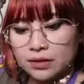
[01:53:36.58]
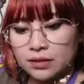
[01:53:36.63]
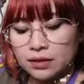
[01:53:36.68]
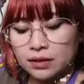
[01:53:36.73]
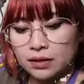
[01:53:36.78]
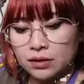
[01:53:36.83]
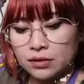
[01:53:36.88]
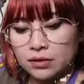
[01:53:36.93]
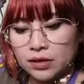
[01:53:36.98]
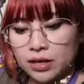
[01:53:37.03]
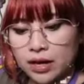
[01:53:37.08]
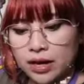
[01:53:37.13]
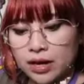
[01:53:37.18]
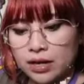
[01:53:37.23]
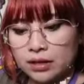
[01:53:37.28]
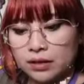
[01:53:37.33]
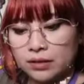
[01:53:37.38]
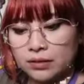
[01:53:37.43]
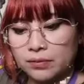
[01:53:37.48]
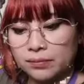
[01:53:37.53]

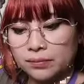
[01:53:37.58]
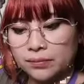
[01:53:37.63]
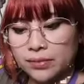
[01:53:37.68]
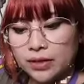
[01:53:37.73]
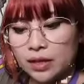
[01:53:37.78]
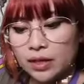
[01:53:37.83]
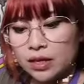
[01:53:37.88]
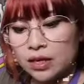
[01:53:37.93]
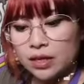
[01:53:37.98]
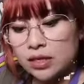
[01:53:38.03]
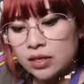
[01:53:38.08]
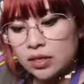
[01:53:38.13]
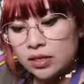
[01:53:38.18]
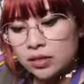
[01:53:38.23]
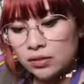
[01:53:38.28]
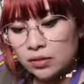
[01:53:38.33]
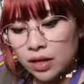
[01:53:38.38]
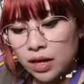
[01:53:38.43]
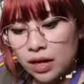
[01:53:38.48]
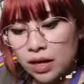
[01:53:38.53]
created. So
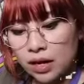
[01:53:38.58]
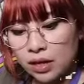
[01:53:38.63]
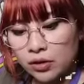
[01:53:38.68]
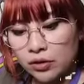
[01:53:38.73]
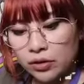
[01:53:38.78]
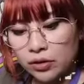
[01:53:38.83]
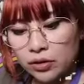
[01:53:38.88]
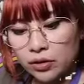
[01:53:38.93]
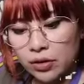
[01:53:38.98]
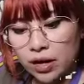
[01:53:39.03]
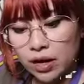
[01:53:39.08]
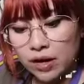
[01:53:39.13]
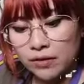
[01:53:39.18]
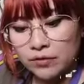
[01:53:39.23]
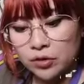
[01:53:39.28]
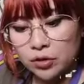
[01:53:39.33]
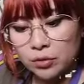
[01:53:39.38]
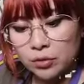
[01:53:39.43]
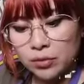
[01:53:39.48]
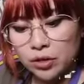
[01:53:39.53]
now you don't have
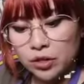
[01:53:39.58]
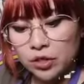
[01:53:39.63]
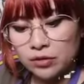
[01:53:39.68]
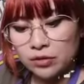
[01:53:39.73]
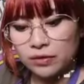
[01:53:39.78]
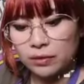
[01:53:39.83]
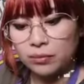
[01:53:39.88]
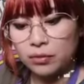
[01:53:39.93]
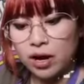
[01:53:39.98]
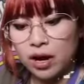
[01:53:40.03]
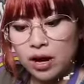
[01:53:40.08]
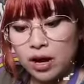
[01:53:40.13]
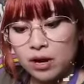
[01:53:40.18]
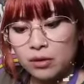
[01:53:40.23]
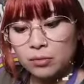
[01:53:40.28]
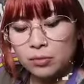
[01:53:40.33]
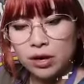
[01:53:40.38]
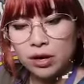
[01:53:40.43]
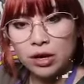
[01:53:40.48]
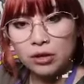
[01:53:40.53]
so much of a brown